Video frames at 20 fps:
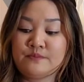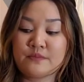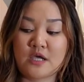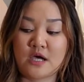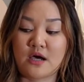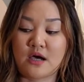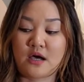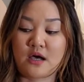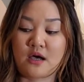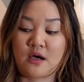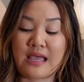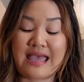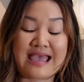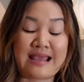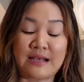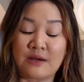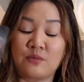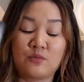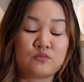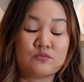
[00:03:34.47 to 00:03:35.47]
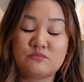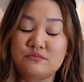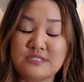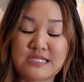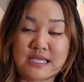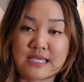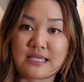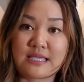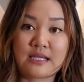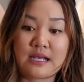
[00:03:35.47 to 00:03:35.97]
Uh, and
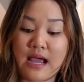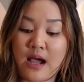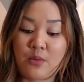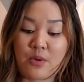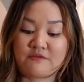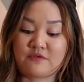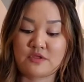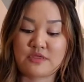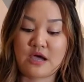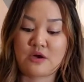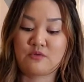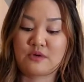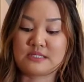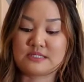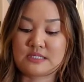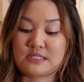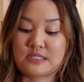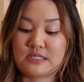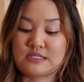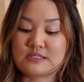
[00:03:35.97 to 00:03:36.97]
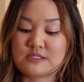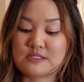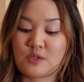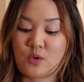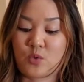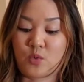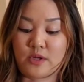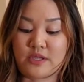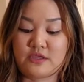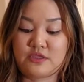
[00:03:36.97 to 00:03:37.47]
take it however that resonates
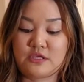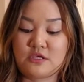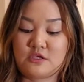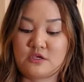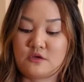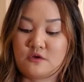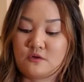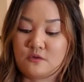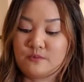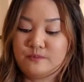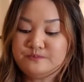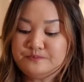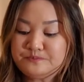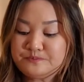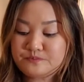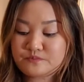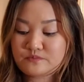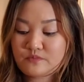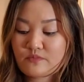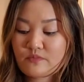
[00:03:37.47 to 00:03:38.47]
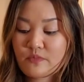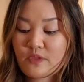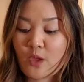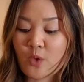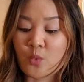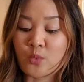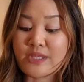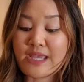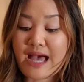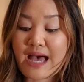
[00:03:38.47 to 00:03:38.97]
with you.
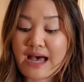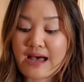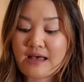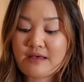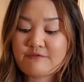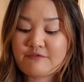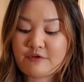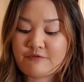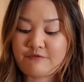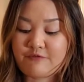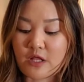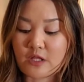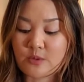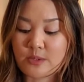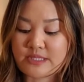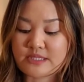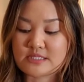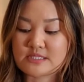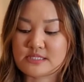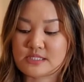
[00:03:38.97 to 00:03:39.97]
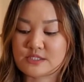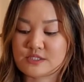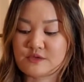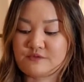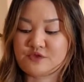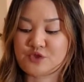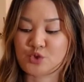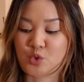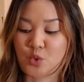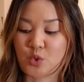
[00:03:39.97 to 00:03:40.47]
We have following the Six
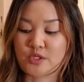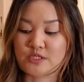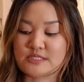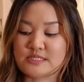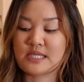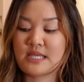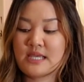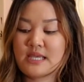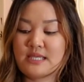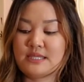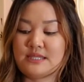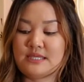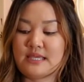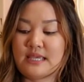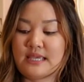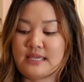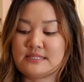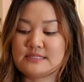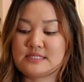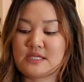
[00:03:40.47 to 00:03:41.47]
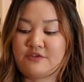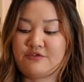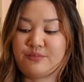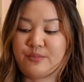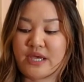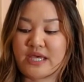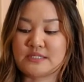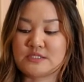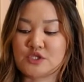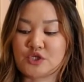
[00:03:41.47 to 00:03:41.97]
of Swords, the Ace of
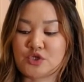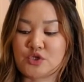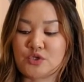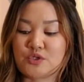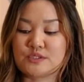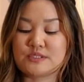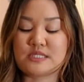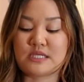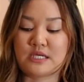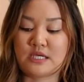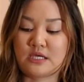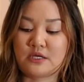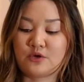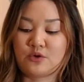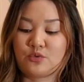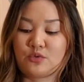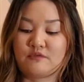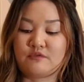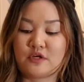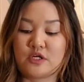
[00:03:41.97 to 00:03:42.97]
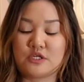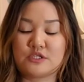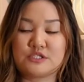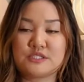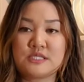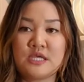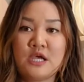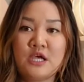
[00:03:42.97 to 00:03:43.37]
Pentacles in reverse.